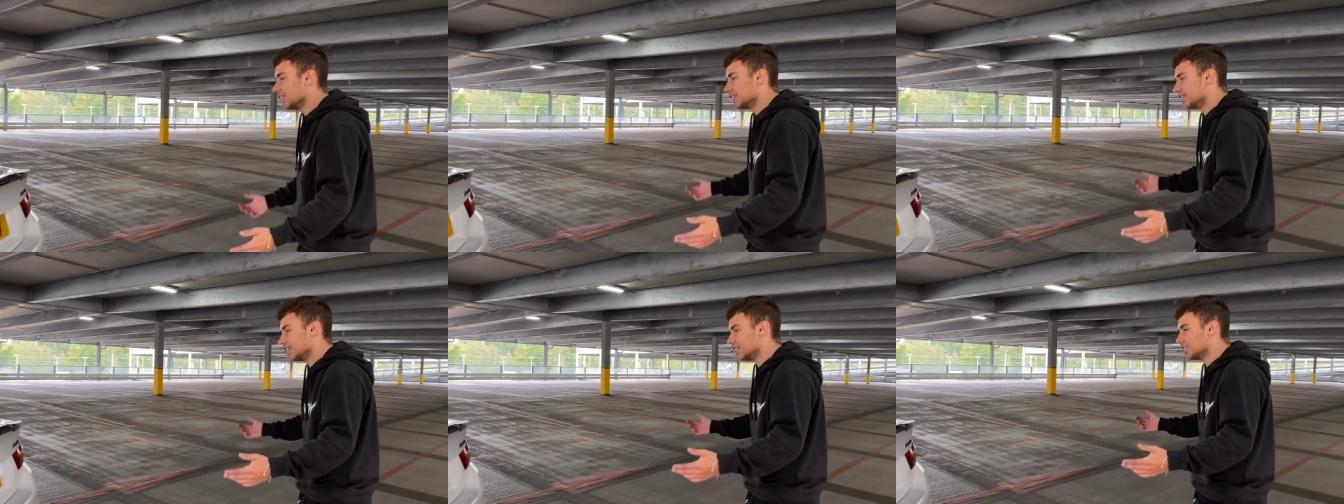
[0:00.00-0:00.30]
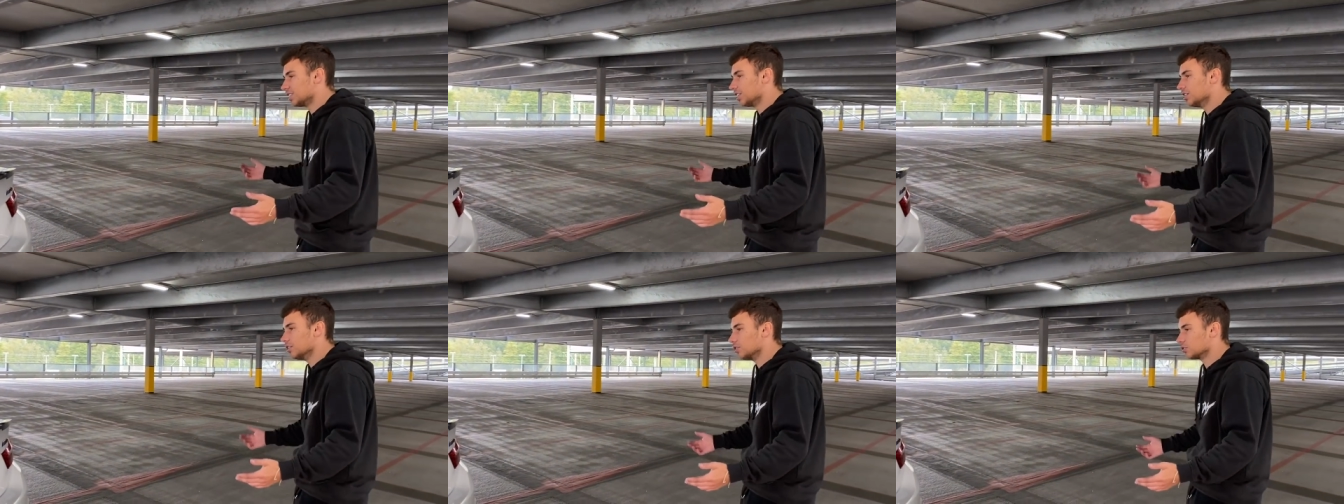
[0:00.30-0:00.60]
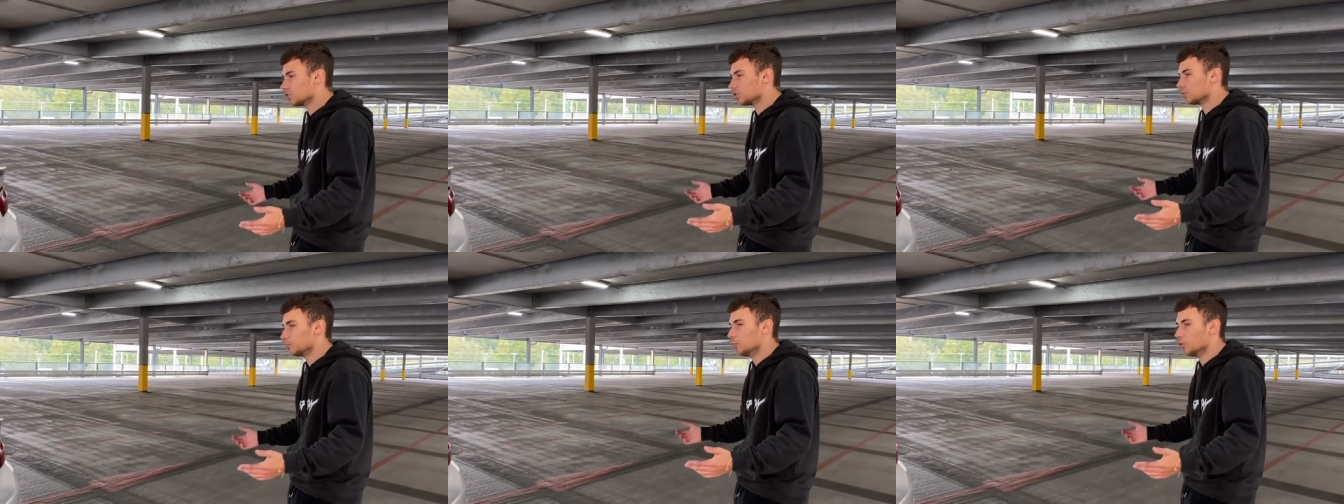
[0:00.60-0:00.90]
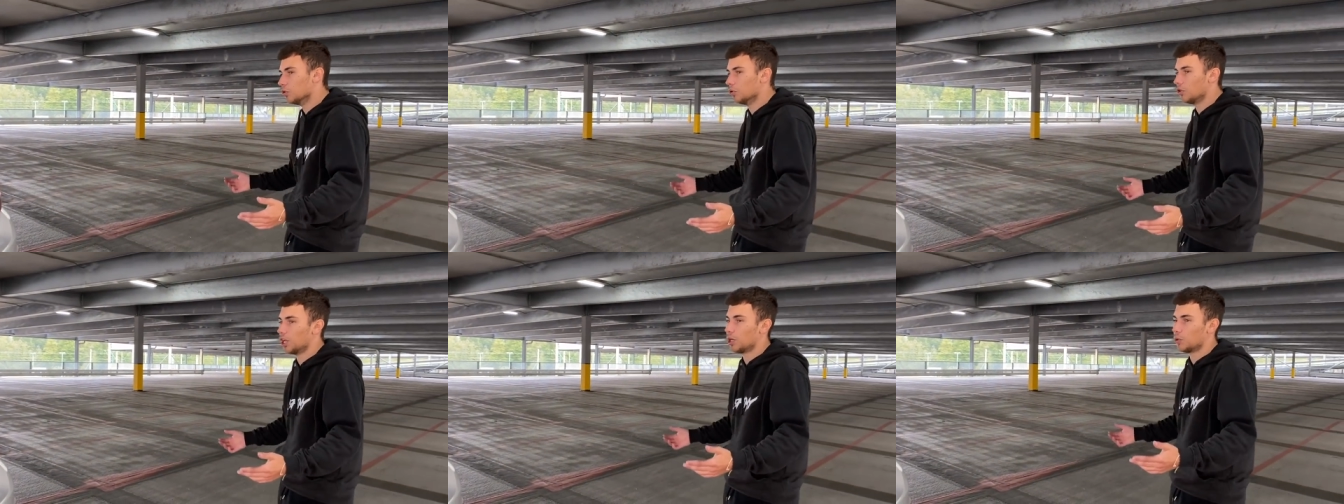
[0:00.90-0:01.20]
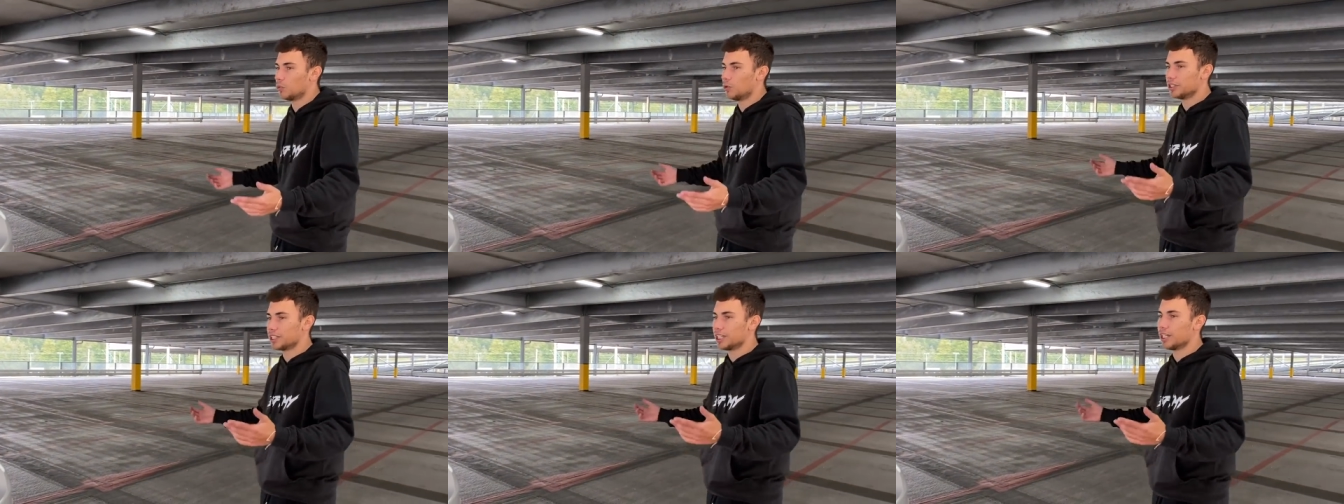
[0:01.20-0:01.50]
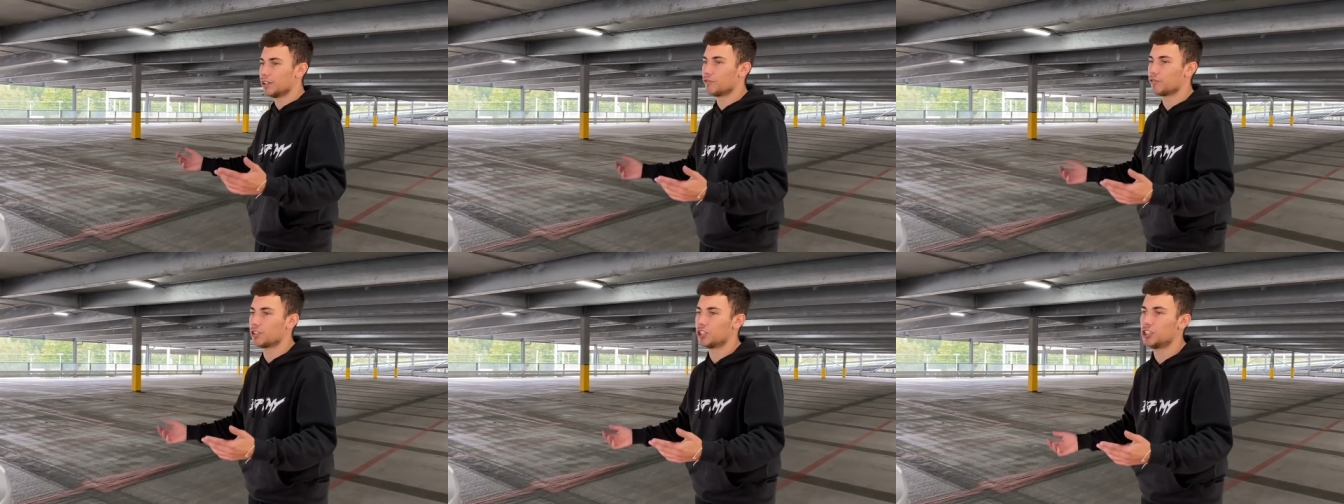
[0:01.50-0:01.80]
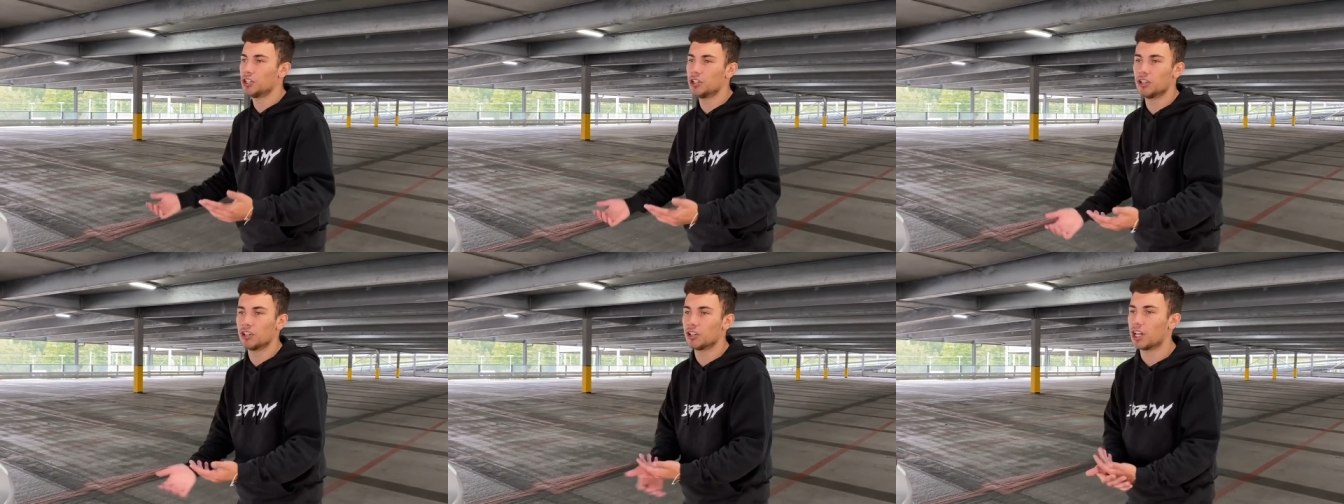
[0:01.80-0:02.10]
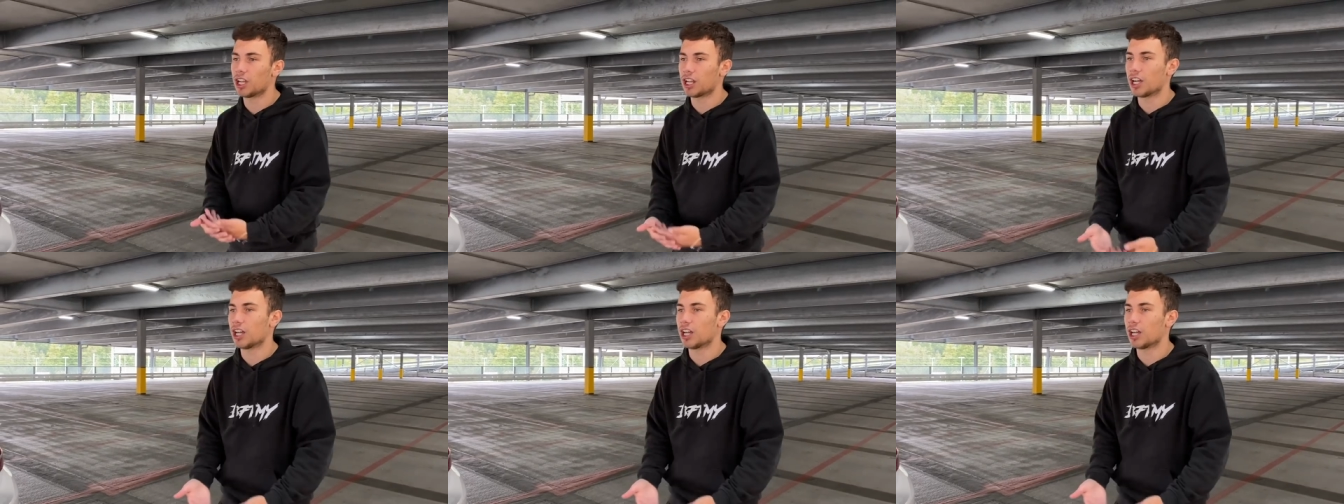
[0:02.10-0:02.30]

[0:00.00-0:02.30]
this looks more like what the M3 should look like.